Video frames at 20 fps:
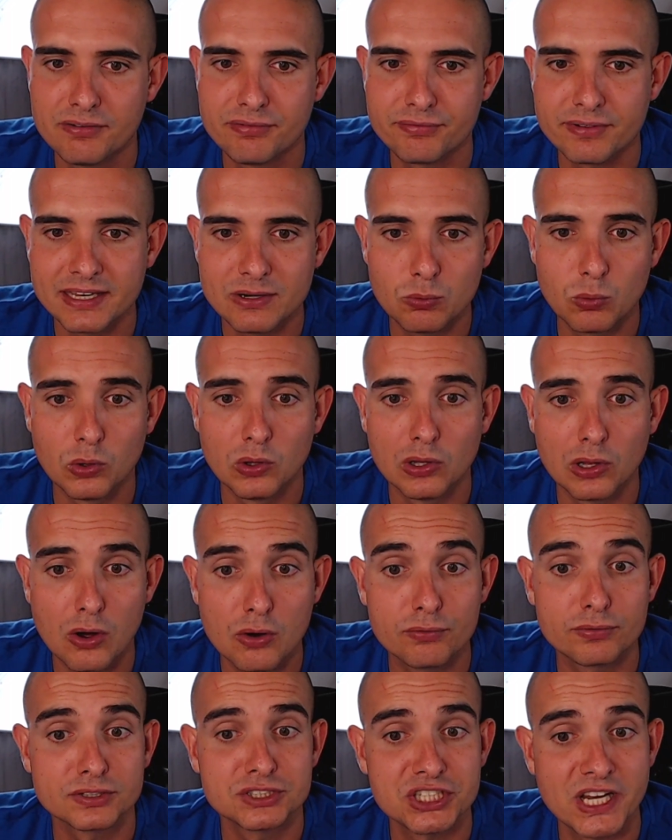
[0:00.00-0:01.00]
it will
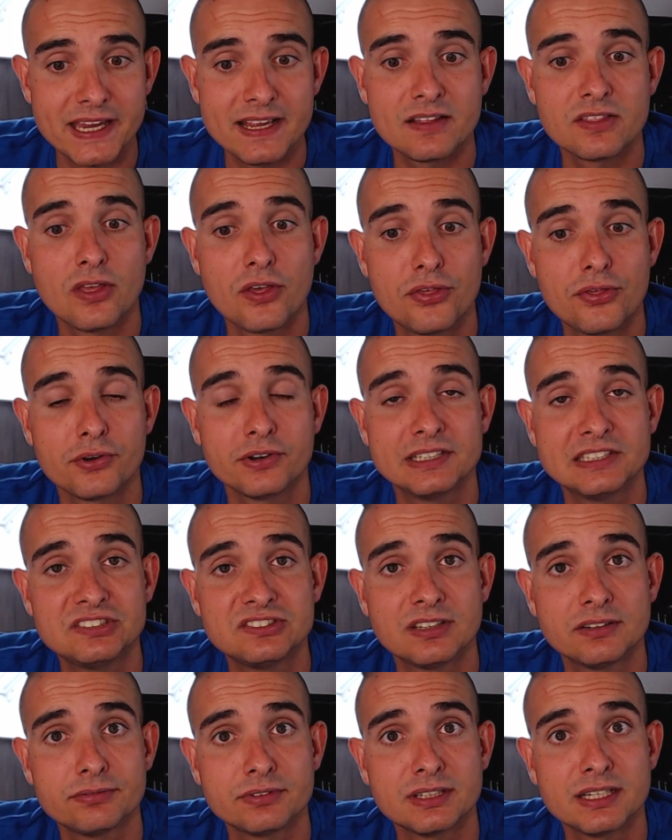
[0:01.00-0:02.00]
overtake the
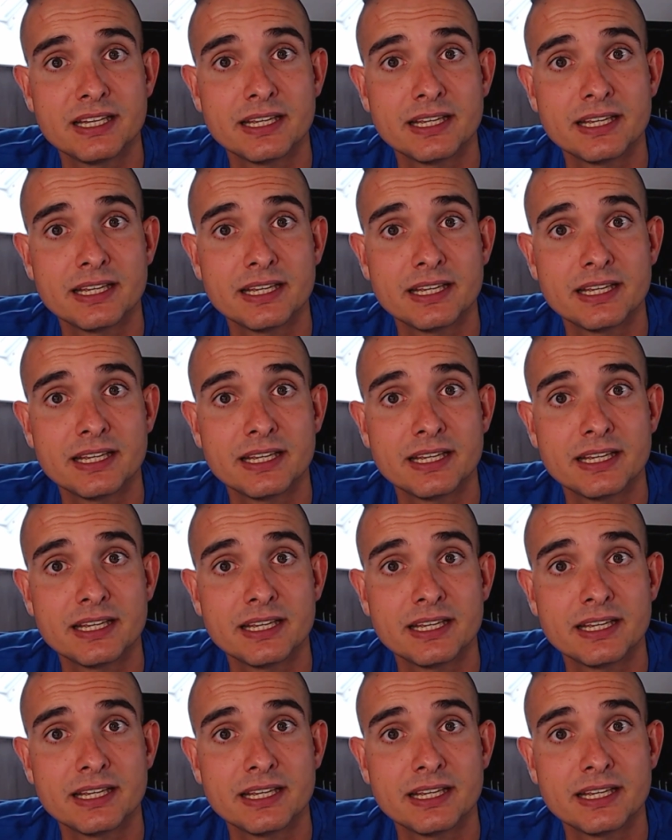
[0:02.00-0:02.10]
3070